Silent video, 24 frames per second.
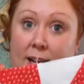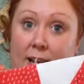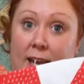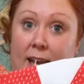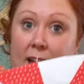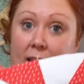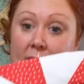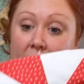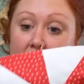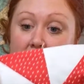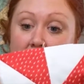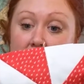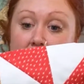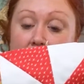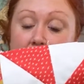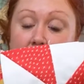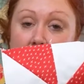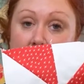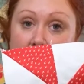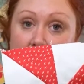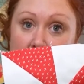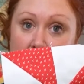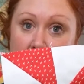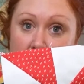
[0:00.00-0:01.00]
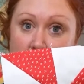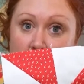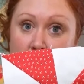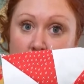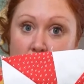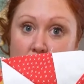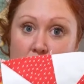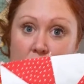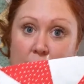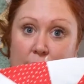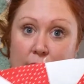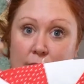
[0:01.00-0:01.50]
again, do
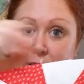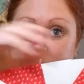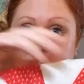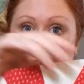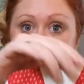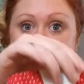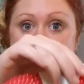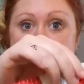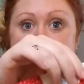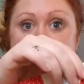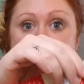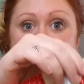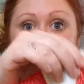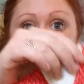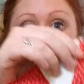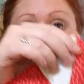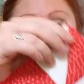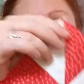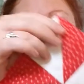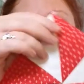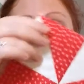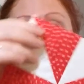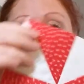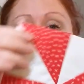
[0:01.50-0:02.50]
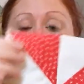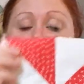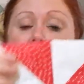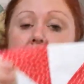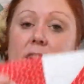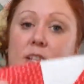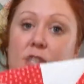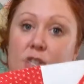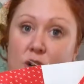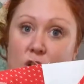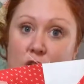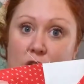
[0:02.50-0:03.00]
the third side,
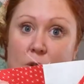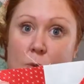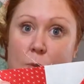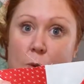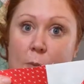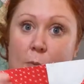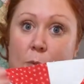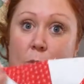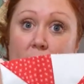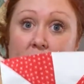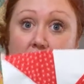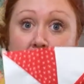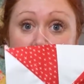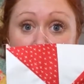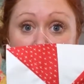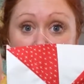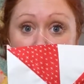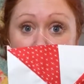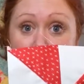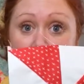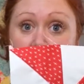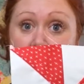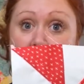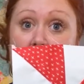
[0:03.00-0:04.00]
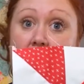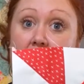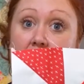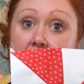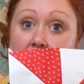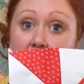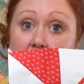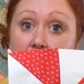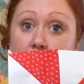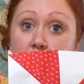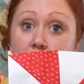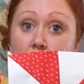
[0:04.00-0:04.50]
and turn it one more time to cut
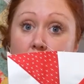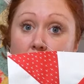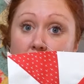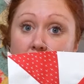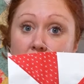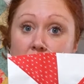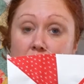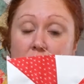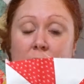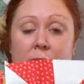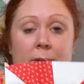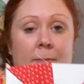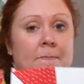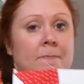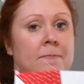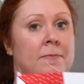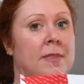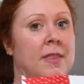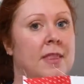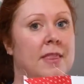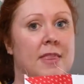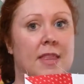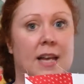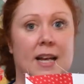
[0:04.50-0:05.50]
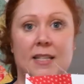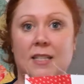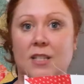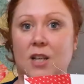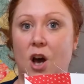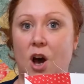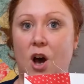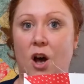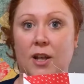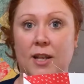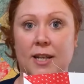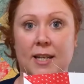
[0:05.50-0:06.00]
up the fourth. That's
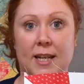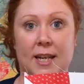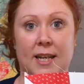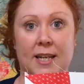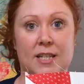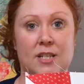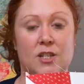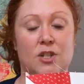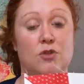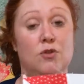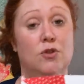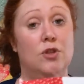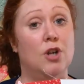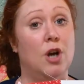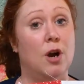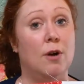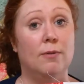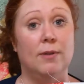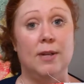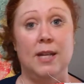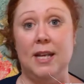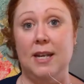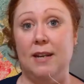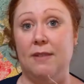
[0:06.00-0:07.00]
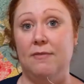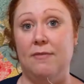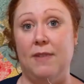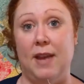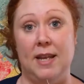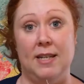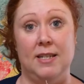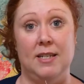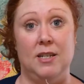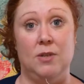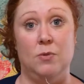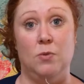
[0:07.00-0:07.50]
all it is. You don't need a
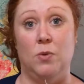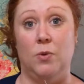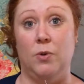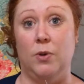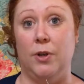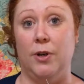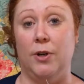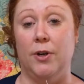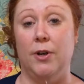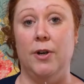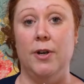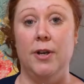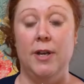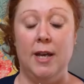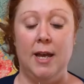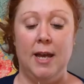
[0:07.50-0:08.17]
fancy ruler,